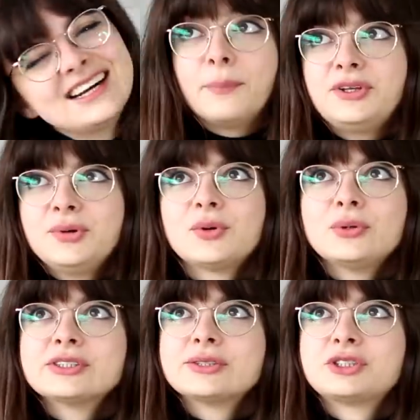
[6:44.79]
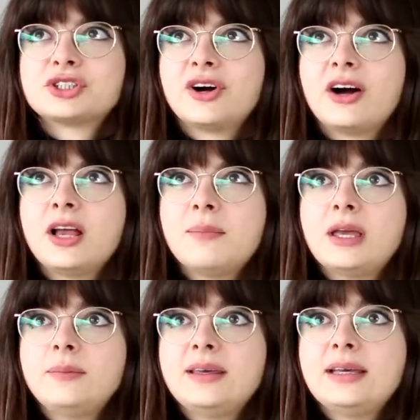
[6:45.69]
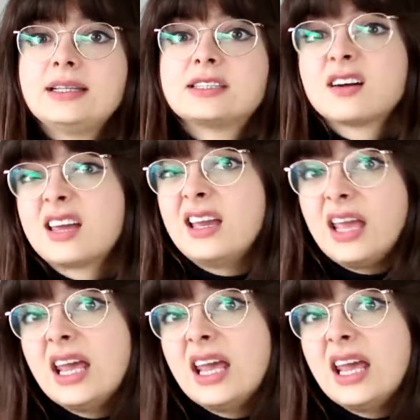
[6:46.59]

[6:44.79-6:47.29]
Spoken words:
But you could also try maybe tucking